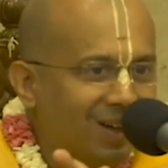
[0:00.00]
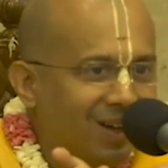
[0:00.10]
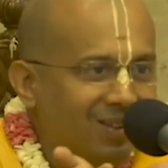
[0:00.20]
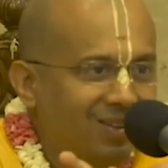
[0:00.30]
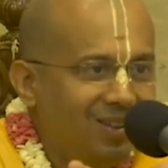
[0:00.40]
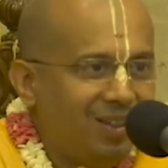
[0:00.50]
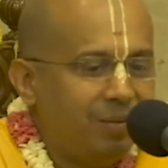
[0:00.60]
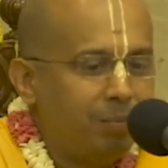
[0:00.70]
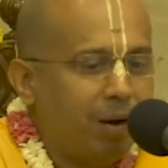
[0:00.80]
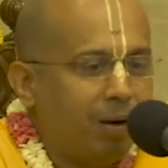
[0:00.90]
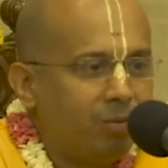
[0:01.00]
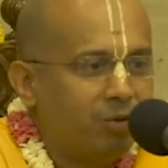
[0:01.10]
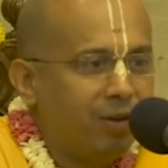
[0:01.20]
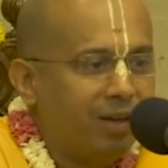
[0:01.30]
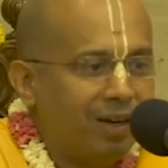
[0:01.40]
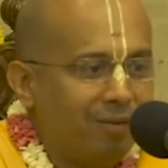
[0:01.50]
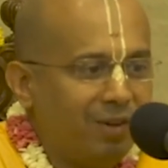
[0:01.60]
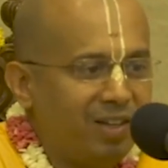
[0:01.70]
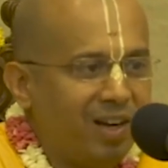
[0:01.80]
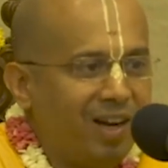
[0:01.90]
Anjali, palms when,
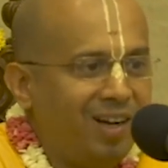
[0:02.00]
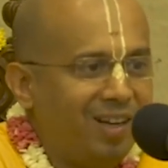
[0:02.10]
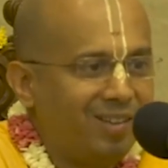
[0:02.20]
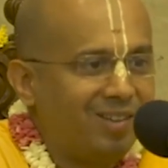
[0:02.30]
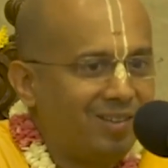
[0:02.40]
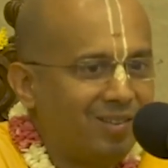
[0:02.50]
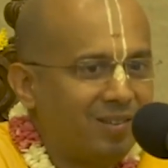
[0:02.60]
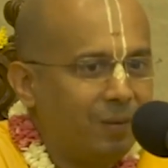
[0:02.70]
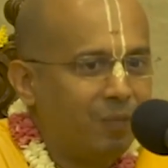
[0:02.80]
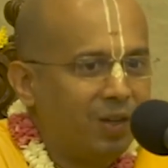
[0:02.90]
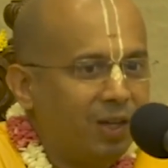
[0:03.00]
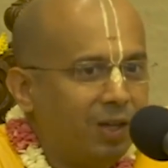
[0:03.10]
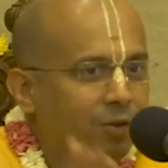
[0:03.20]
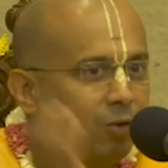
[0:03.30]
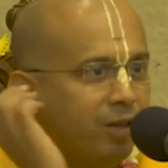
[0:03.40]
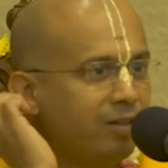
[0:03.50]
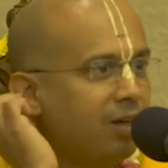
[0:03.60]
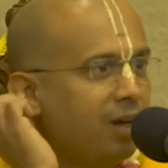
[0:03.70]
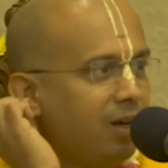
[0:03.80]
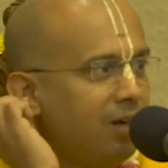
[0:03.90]
when they are held like this. So his
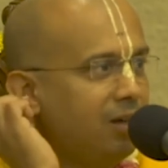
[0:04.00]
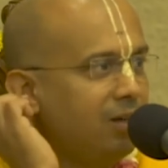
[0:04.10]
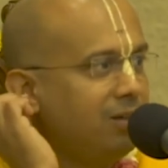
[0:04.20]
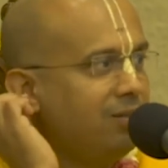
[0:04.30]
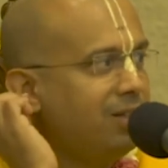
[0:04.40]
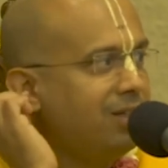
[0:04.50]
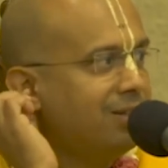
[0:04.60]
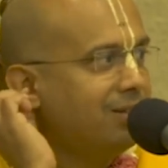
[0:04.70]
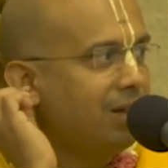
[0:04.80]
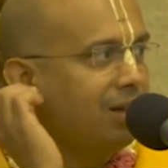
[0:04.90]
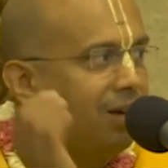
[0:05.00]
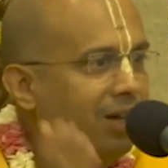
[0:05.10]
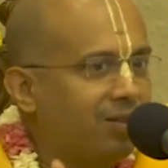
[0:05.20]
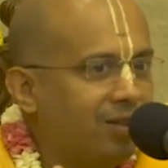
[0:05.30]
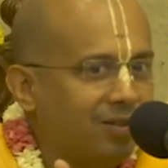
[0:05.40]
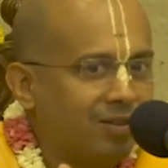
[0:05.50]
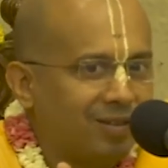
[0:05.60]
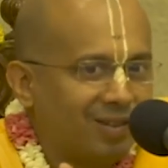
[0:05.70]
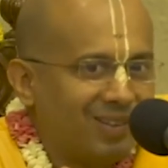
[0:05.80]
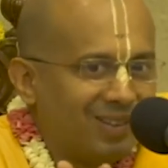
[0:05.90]
Karna, his ears are like
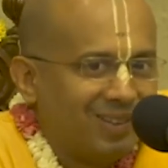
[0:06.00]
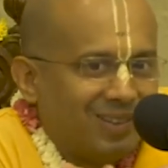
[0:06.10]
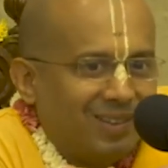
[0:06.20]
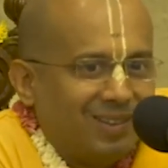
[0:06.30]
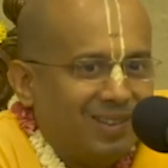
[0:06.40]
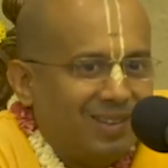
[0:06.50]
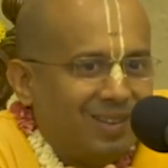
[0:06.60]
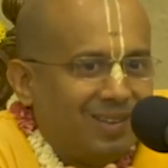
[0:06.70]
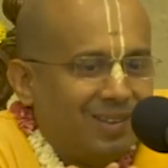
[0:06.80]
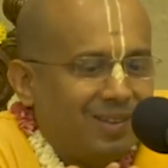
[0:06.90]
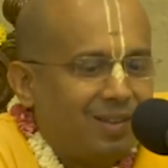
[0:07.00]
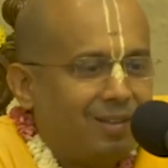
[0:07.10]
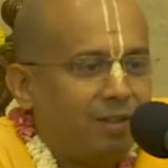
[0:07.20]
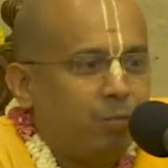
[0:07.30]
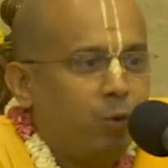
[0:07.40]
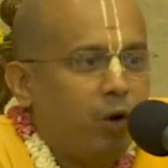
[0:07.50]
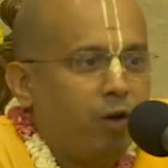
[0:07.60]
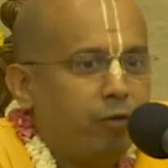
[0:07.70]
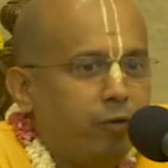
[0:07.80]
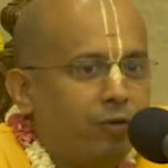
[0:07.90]
this. This is the mood
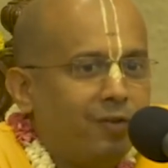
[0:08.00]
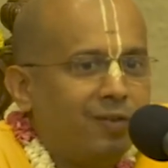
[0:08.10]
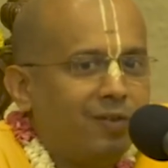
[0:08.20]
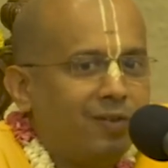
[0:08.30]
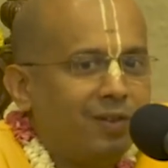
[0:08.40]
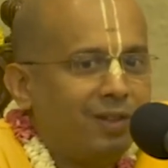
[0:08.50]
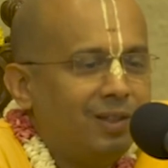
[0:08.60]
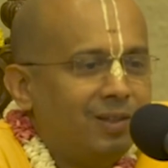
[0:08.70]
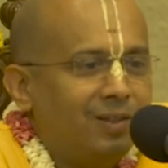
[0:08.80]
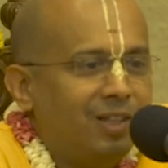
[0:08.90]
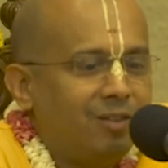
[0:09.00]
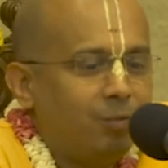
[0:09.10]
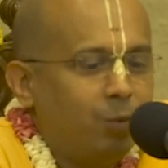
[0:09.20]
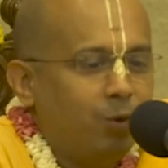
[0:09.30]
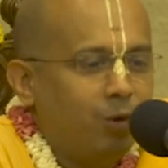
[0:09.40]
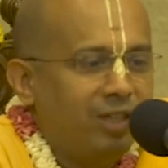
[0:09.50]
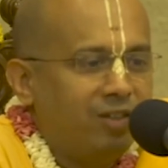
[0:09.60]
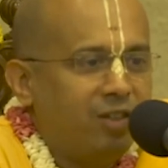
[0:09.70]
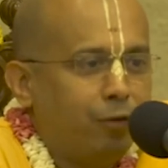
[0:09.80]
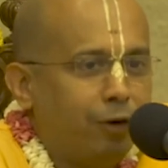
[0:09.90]
of, this mood
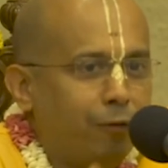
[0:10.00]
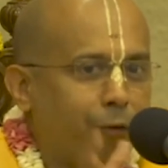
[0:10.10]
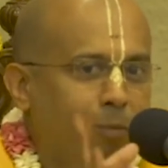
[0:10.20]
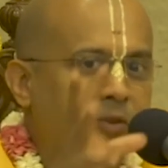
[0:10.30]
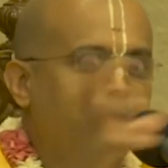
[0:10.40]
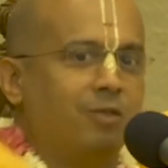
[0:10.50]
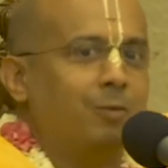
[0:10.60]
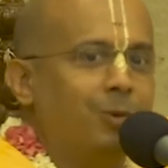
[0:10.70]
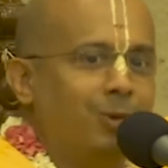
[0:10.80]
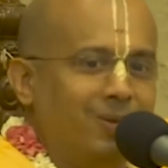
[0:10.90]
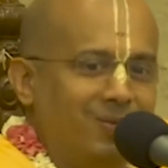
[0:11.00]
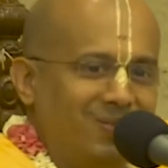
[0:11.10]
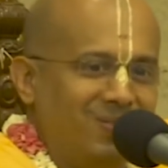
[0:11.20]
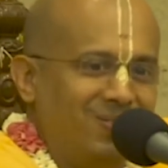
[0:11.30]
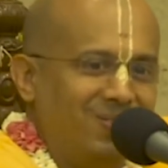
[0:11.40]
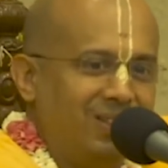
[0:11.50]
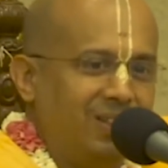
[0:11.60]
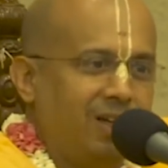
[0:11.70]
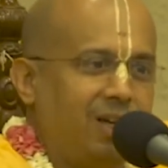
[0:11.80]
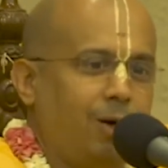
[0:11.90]
is different from this mood.
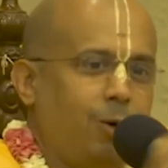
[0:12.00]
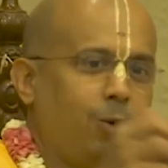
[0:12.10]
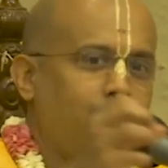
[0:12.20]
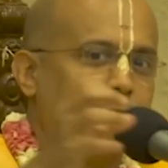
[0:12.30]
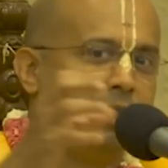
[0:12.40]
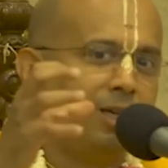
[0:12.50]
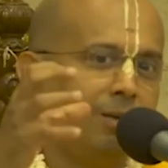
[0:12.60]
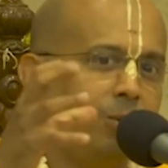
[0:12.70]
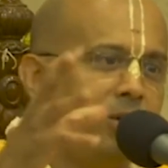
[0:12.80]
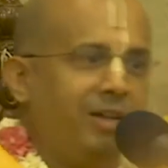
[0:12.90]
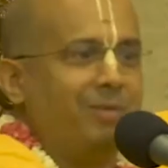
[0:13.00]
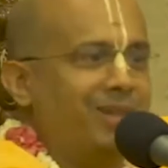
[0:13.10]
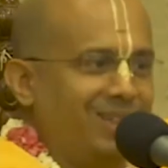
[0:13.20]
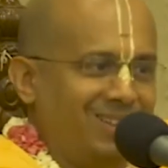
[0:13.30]
Karlo dunya mutti